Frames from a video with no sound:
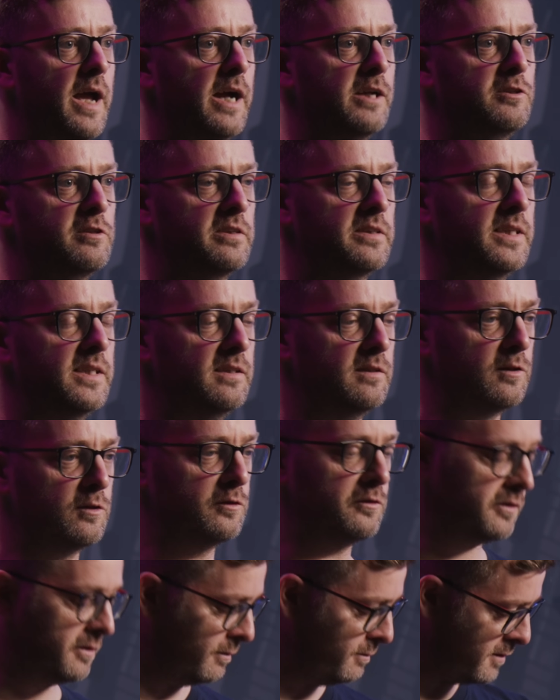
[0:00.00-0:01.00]
I just think
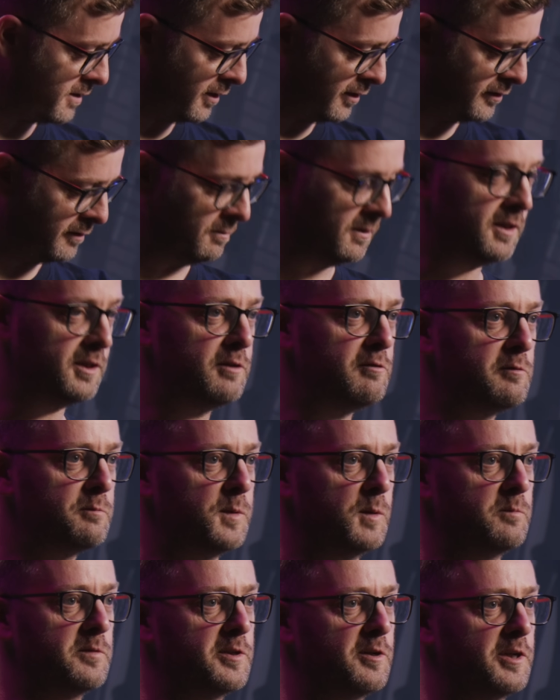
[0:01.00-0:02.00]
those, oh my God, some
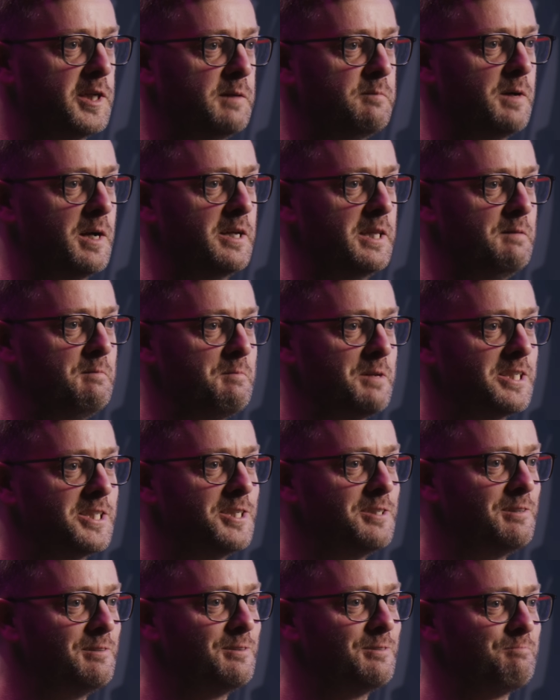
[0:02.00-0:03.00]
goosebumps talking about them,
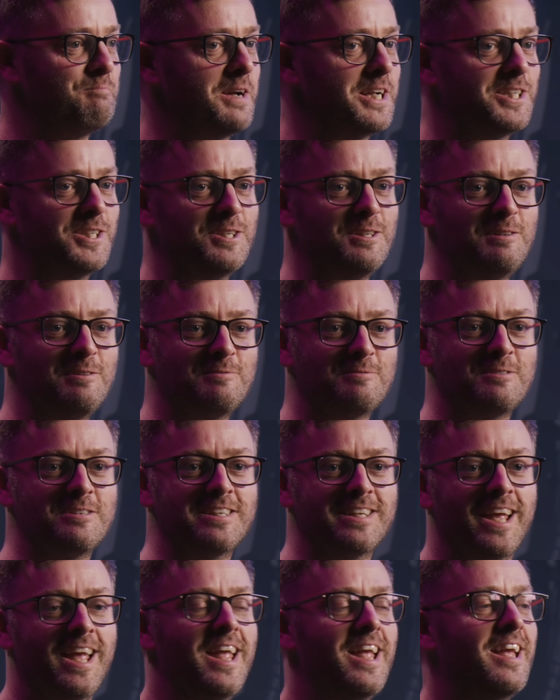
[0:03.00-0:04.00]
my
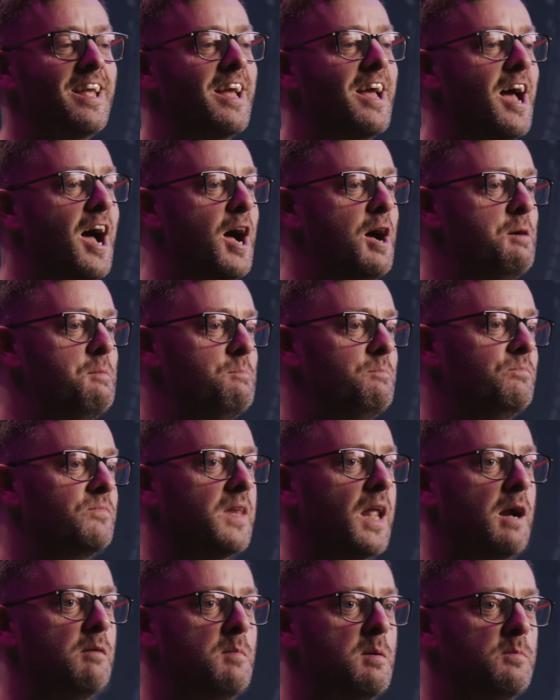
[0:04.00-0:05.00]
children. I
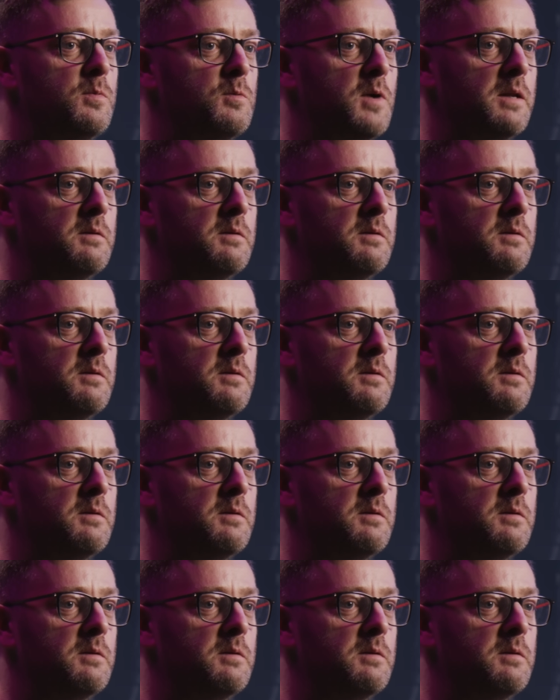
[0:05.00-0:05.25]
remember